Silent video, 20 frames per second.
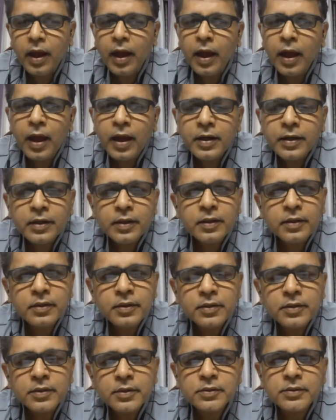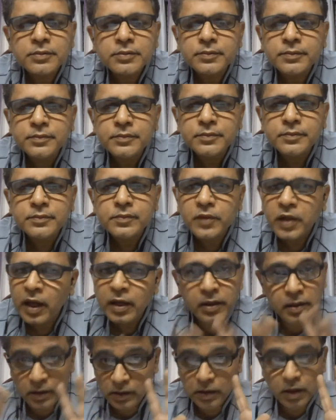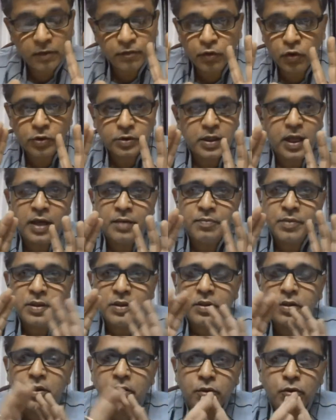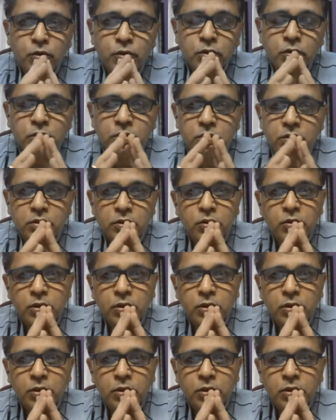and of course, I mean no